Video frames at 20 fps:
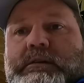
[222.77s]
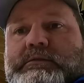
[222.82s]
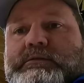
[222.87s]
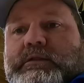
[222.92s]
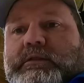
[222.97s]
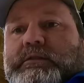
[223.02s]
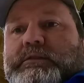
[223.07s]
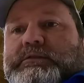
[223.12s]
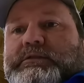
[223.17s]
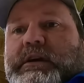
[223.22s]

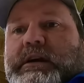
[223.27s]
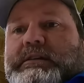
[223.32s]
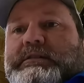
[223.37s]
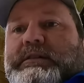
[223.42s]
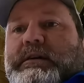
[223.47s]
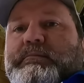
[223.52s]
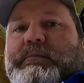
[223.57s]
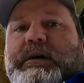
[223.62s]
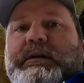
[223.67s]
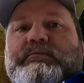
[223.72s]
So the
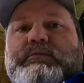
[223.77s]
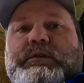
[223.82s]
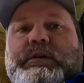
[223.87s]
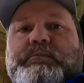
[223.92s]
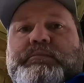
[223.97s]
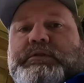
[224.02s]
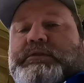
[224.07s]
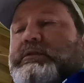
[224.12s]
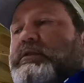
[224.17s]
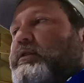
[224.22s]
change I made when
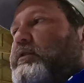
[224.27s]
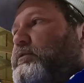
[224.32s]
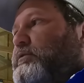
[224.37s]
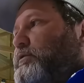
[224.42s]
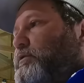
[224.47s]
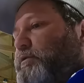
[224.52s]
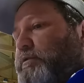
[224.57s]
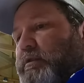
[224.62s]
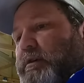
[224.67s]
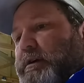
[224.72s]
I put the
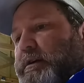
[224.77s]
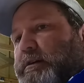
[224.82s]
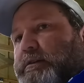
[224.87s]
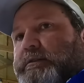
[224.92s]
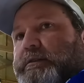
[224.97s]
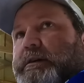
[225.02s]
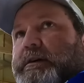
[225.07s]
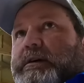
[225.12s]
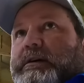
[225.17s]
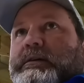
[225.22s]
larger screen
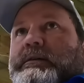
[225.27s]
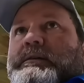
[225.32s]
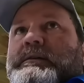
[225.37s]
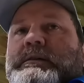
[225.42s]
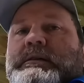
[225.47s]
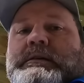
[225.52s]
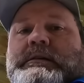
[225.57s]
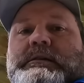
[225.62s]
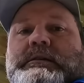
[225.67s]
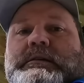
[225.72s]
on there
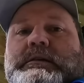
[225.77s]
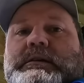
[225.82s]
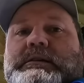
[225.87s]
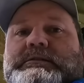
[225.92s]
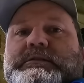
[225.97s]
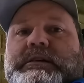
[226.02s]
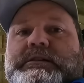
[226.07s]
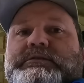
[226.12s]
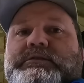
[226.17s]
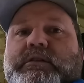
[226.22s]

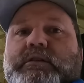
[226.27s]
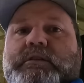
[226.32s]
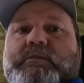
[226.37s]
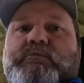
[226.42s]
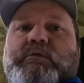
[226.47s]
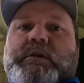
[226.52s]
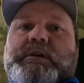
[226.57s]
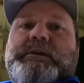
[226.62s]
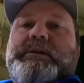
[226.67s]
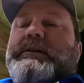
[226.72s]
is I started
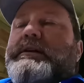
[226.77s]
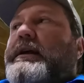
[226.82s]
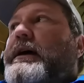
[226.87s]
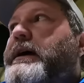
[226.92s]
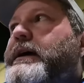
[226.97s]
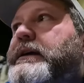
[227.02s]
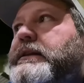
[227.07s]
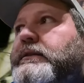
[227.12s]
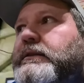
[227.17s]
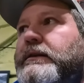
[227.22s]
running an
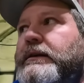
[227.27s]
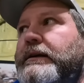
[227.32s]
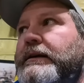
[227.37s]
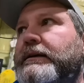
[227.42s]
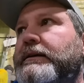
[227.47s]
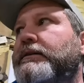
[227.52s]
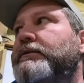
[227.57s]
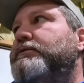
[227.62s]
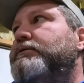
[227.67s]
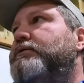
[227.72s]
1/8
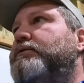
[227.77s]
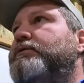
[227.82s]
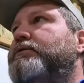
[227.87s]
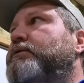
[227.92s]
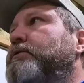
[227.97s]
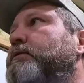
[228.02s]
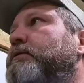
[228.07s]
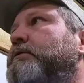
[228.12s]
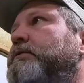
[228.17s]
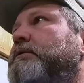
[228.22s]

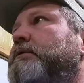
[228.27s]
inch